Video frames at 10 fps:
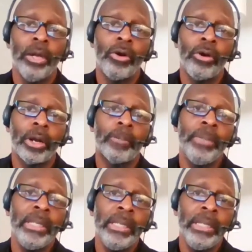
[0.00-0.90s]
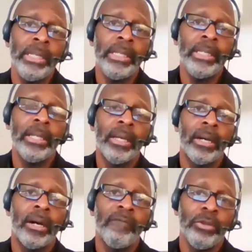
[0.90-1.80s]
or a PE
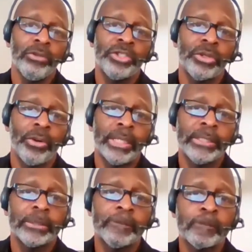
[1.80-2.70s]
of your choice.